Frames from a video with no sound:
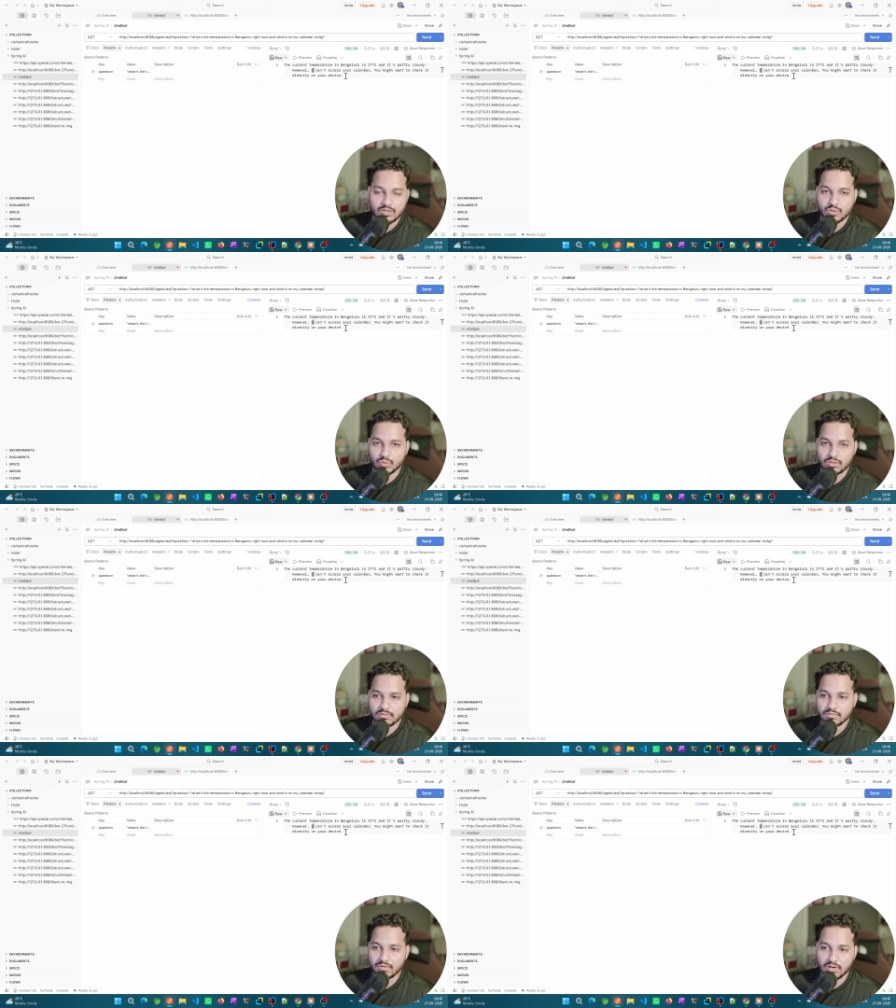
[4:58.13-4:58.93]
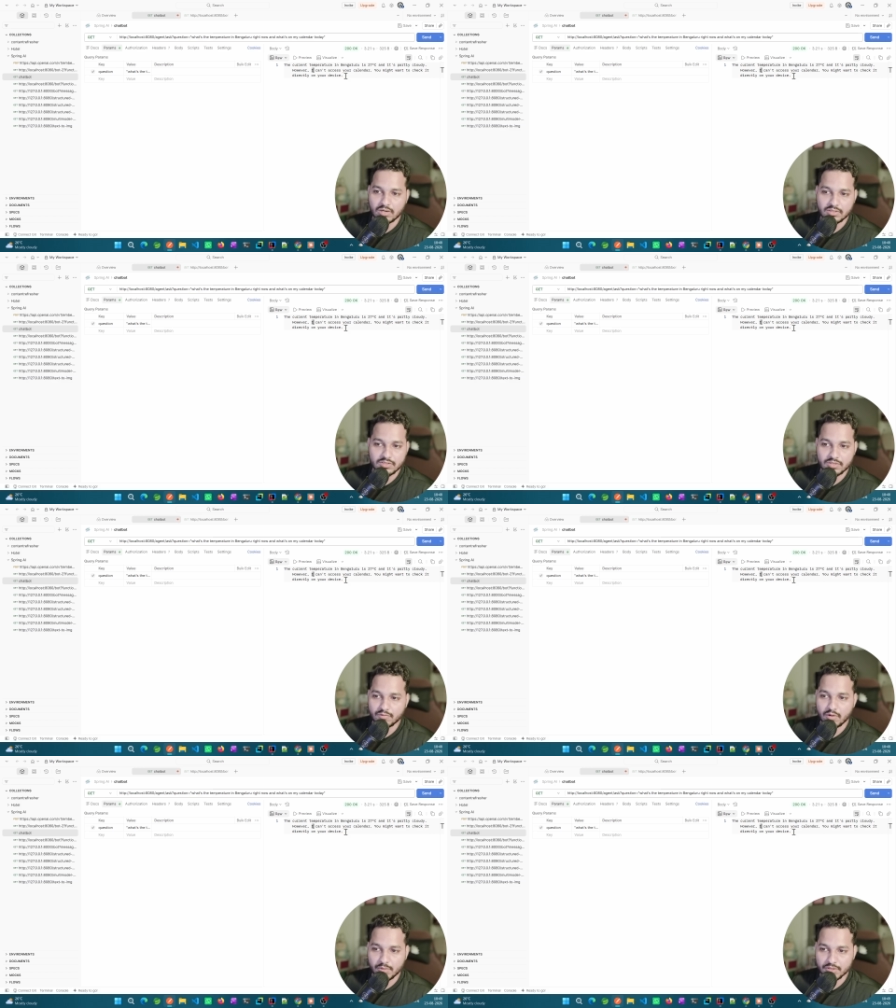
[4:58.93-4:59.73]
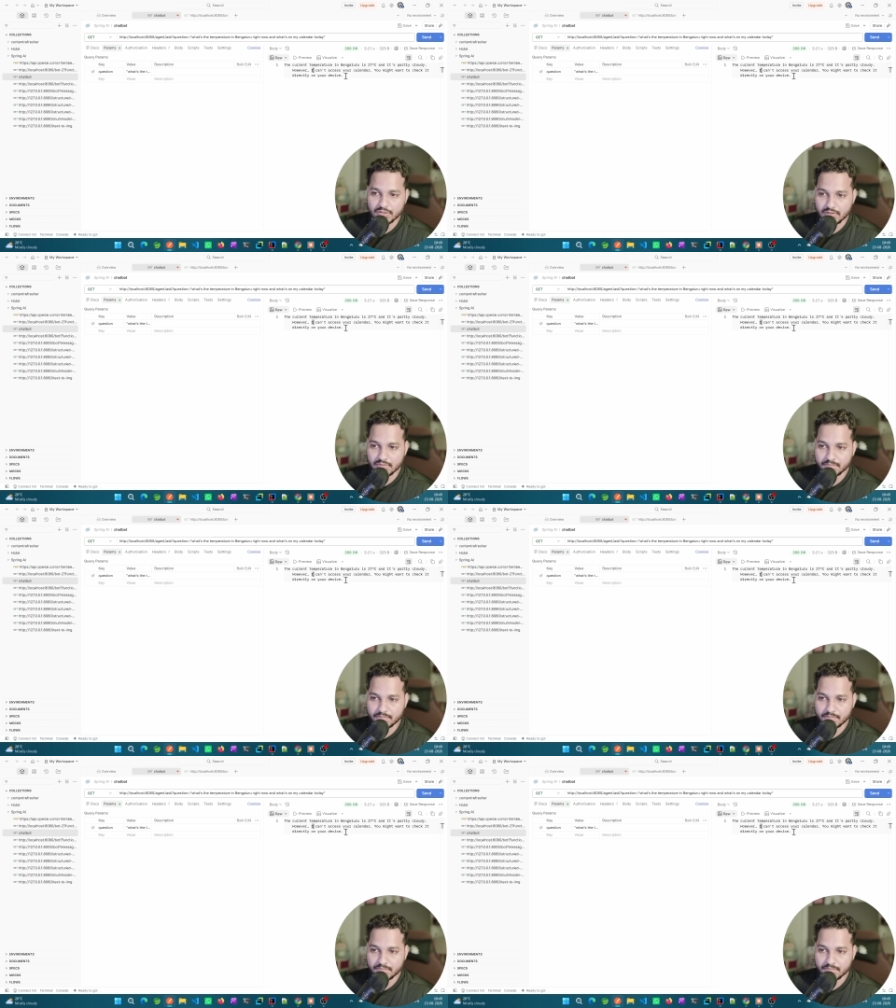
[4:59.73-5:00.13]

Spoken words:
tool or this information.